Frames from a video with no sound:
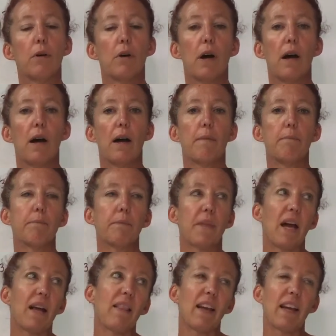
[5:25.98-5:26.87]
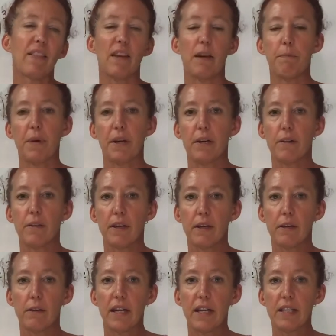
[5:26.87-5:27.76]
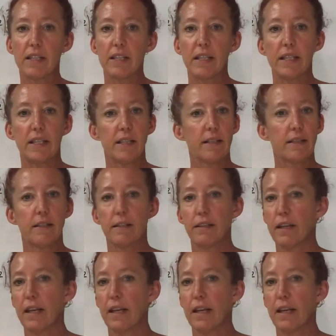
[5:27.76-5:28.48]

I like that better than Craigslist.